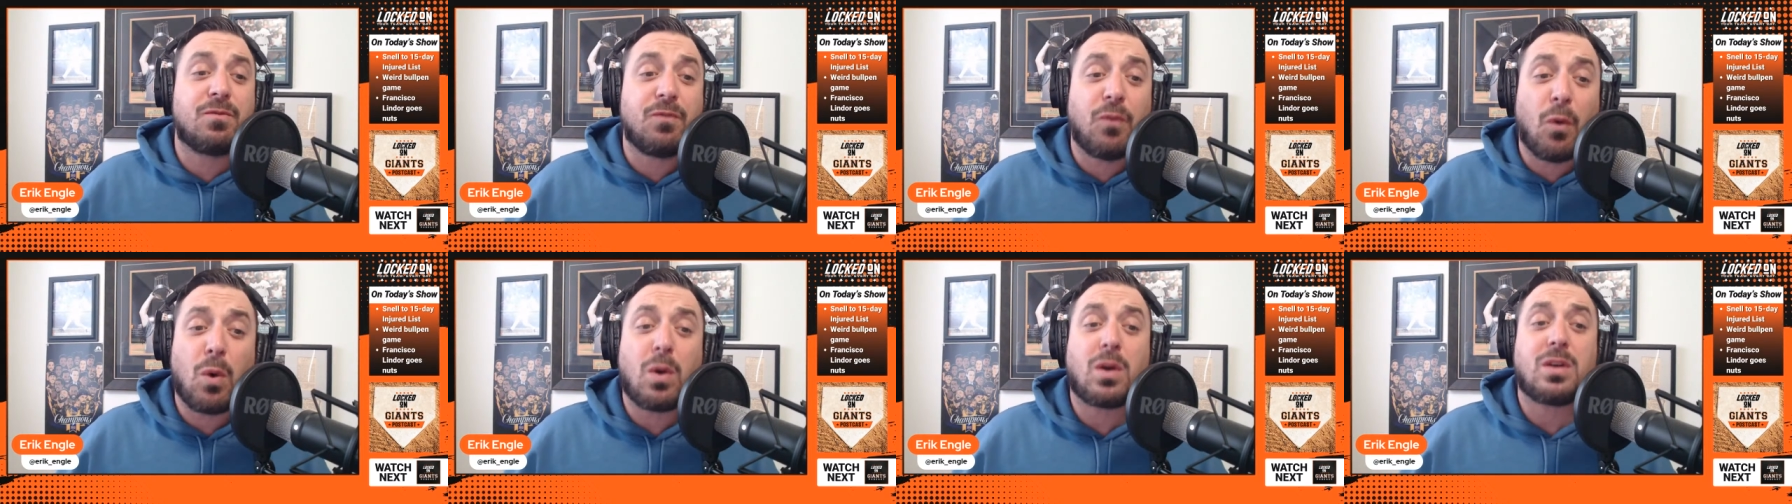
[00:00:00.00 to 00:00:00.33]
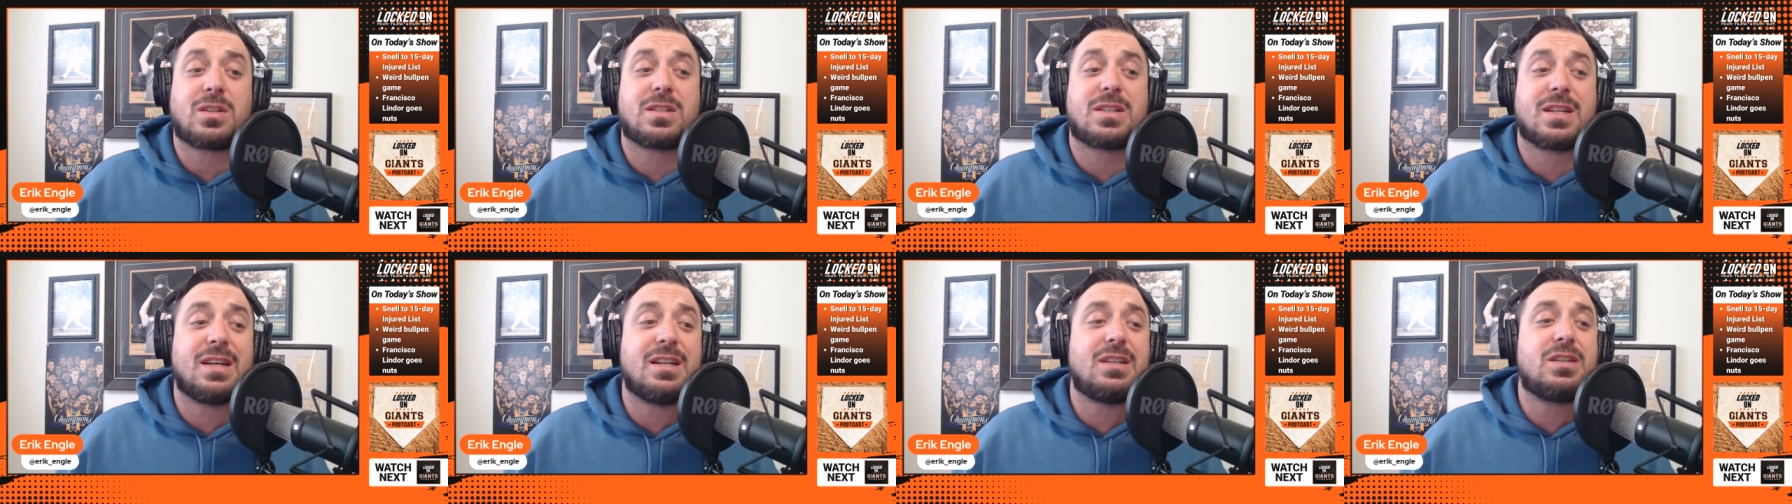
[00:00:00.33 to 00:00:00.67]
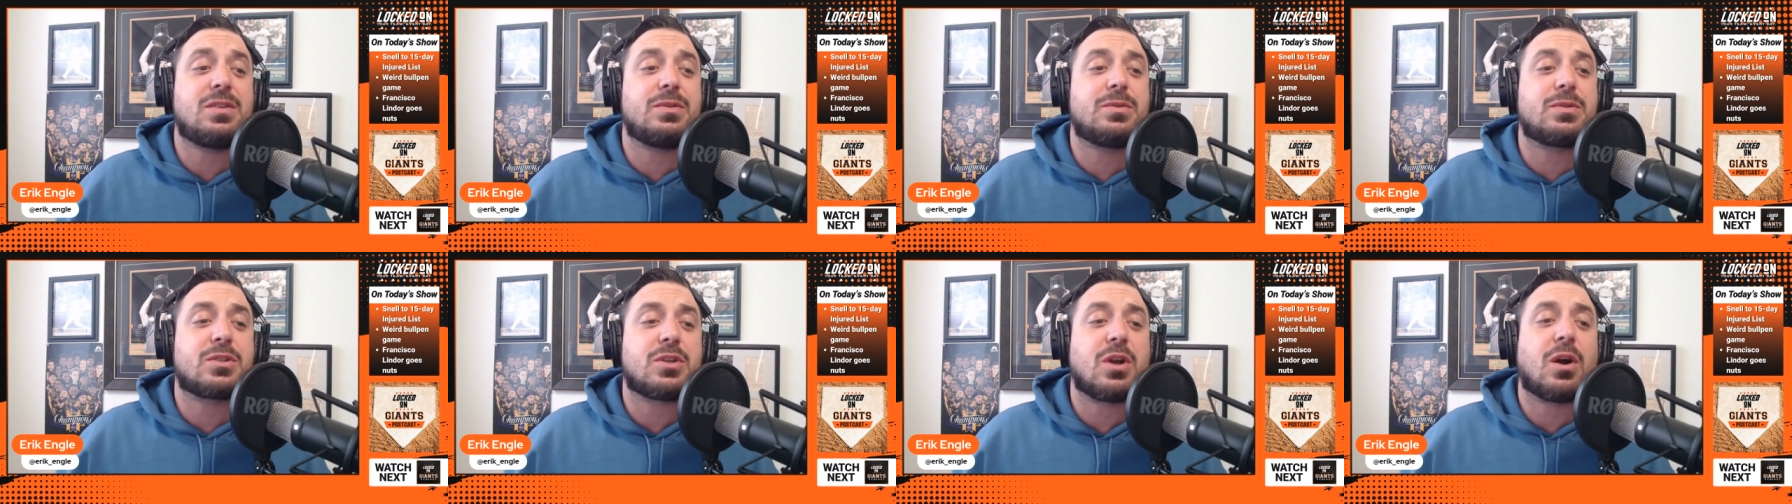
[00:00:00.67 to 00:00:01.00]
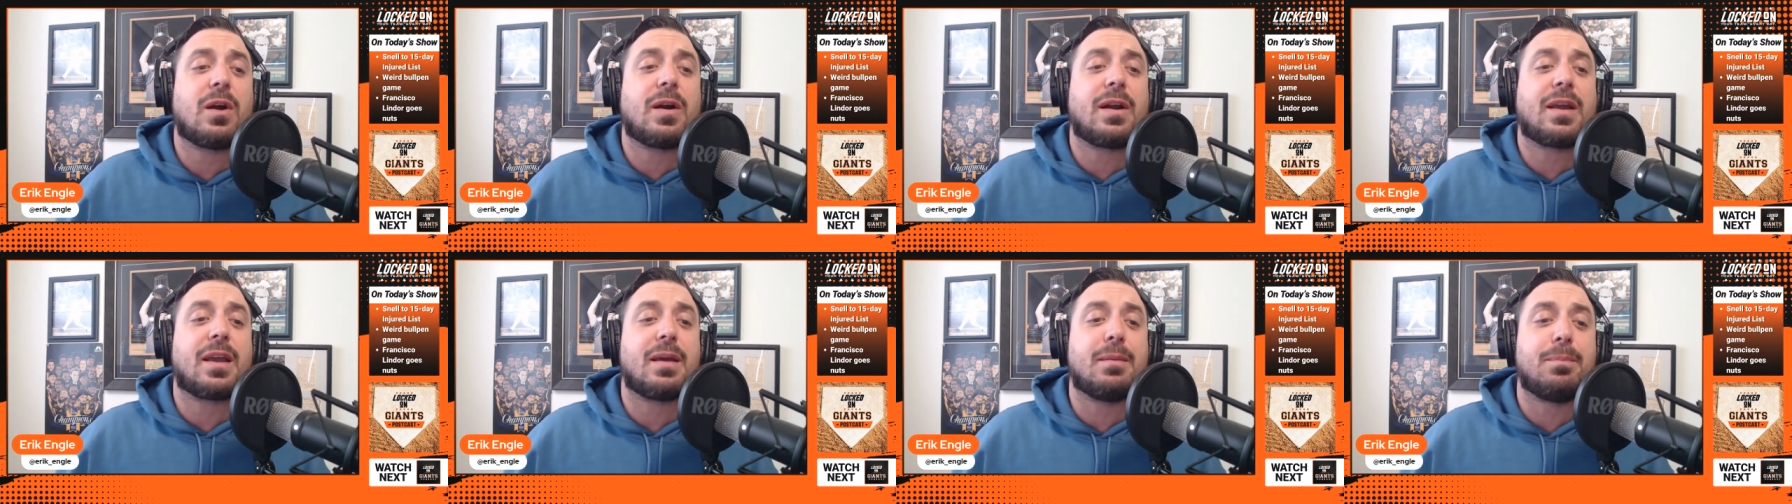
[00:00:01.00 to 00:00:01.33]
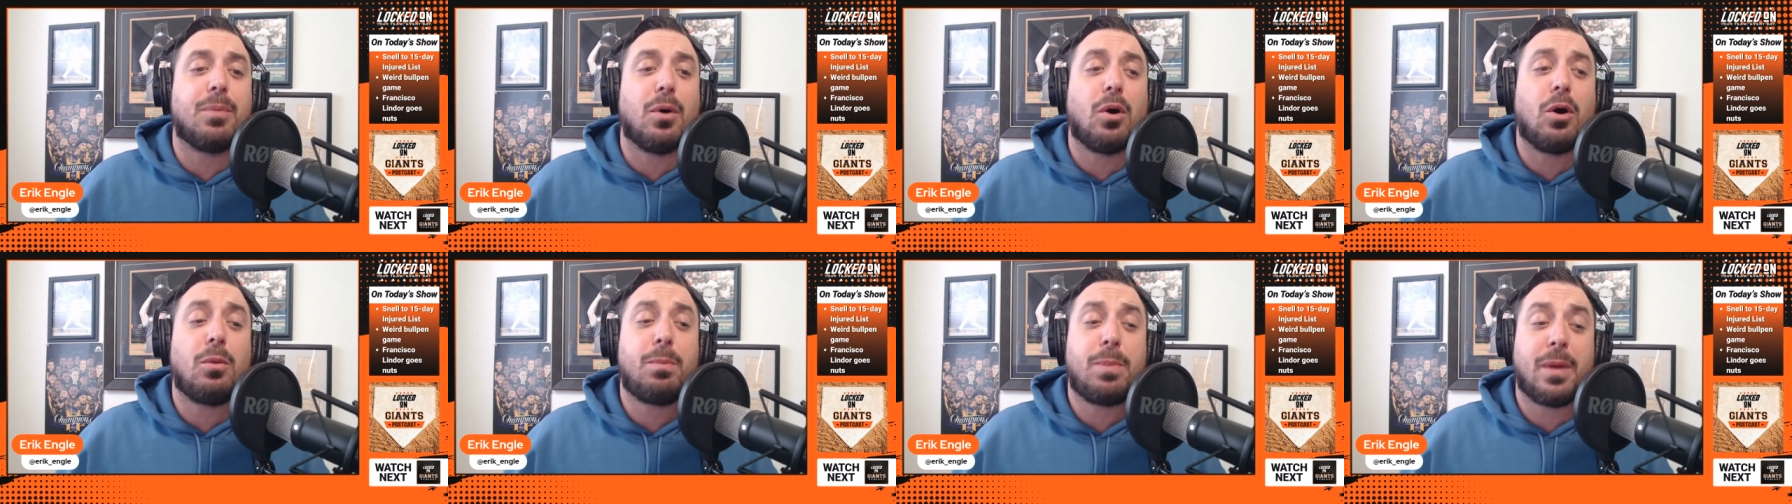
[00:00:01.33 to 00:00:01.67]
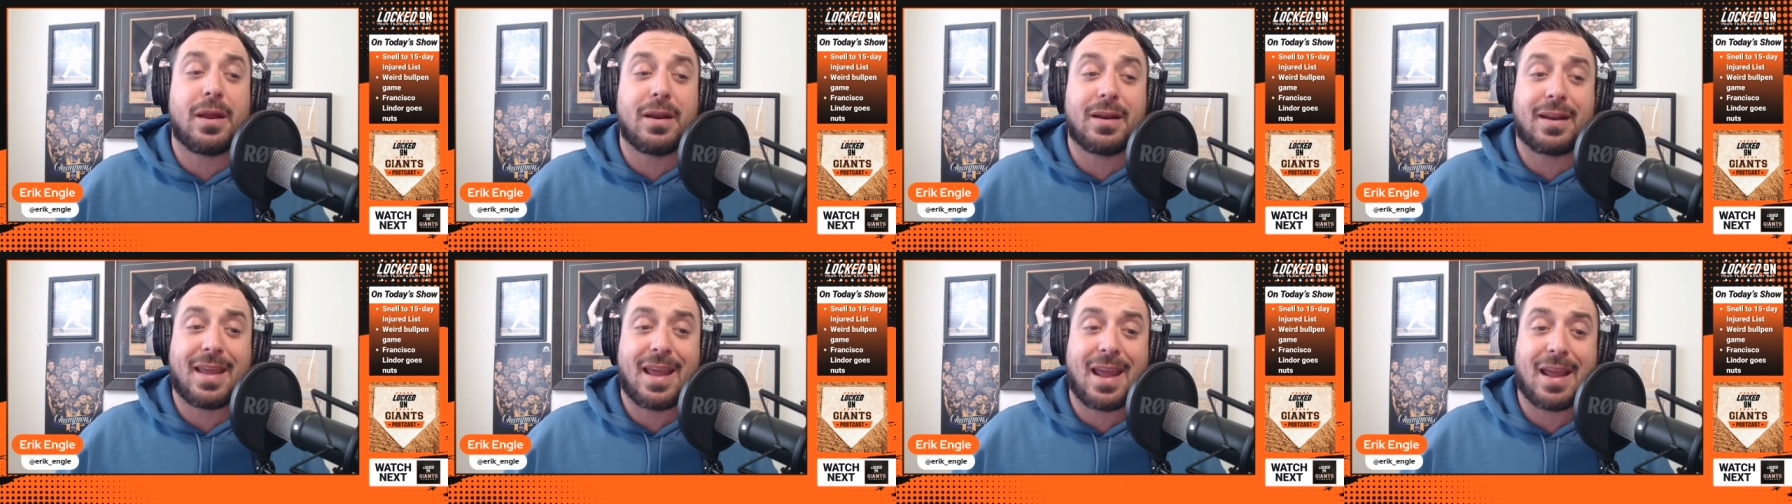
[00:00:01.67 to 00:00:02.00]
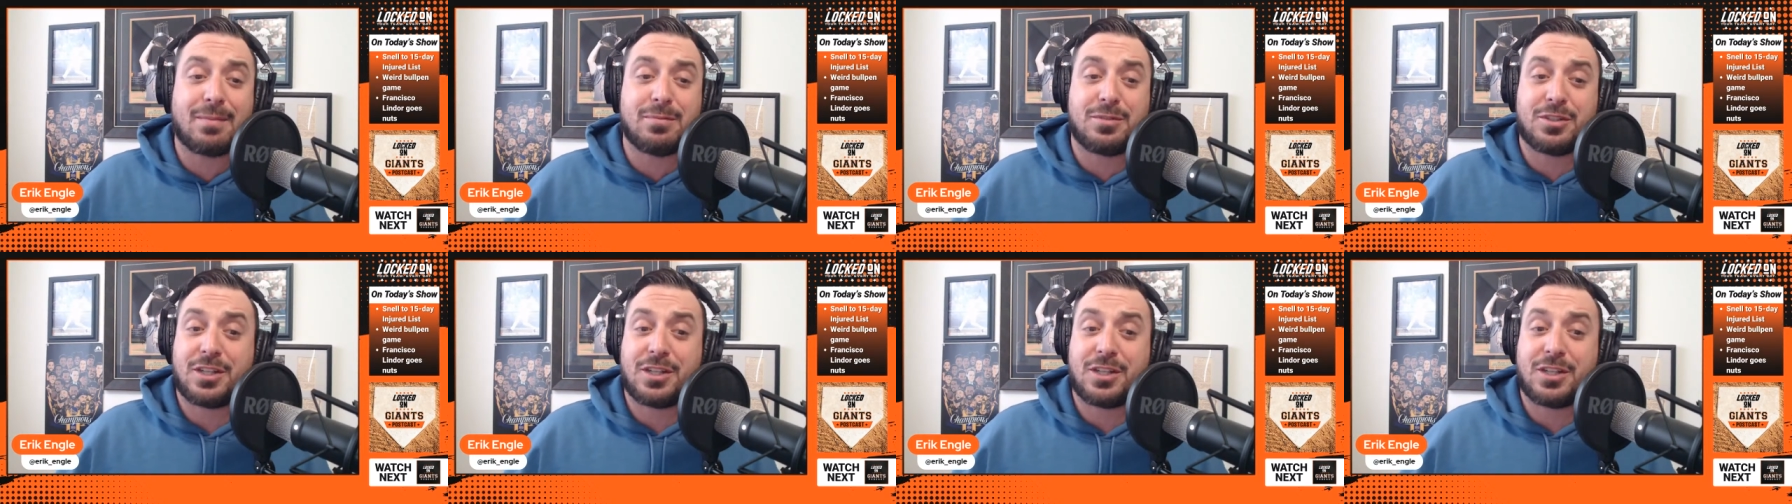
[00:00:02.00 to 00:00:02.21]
forced into starting a bullpen game,